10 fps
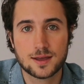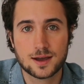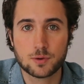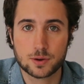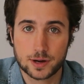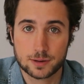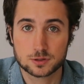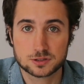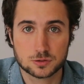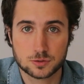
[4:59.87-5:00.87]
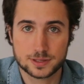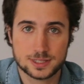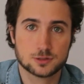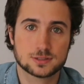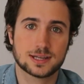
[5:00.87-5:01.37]
we were able to
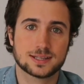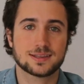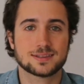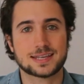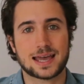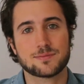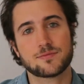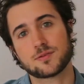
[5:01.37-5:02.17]
reduce that time